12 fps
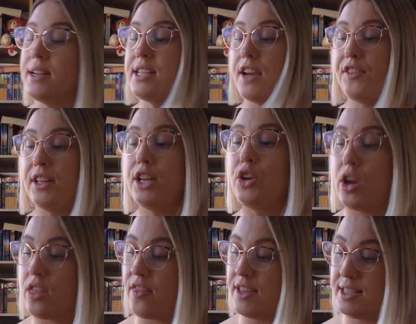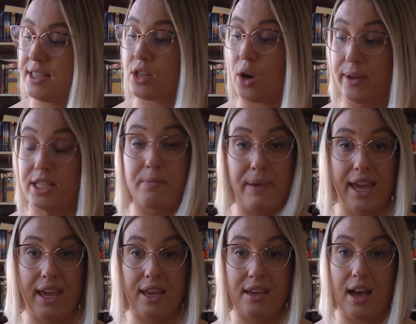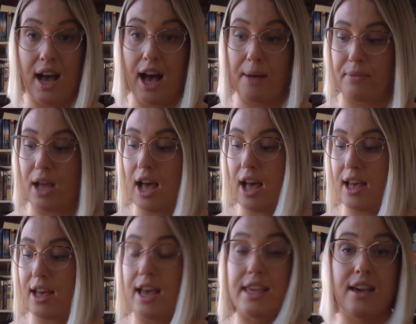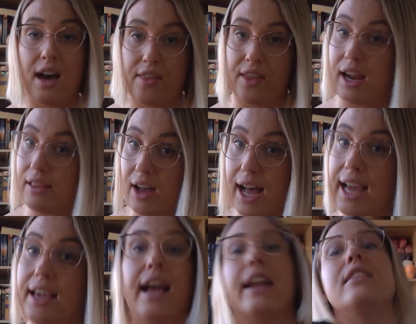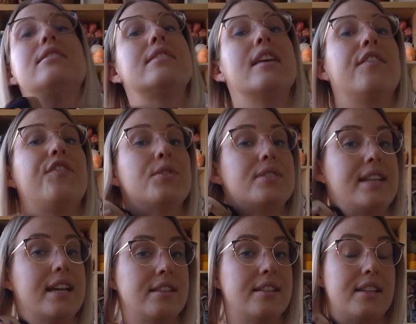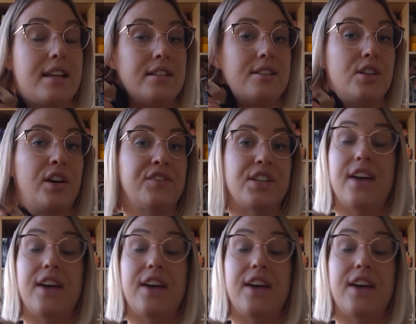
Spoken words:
I definitely know that this is going to be a yarn that I like, and it feels next to skin soft.